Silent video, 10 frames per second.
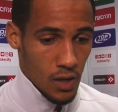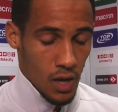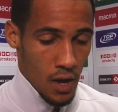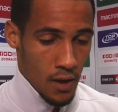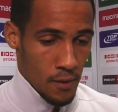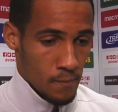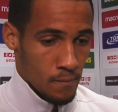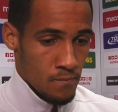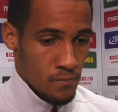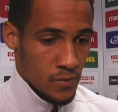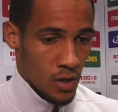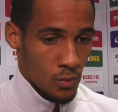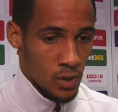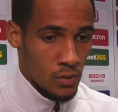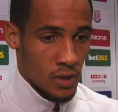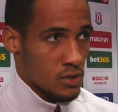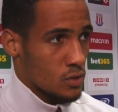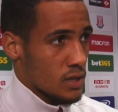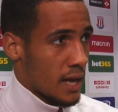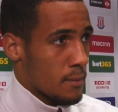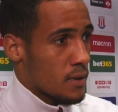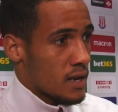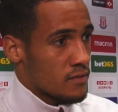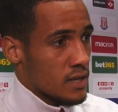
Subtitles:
We knew their sort of game plan.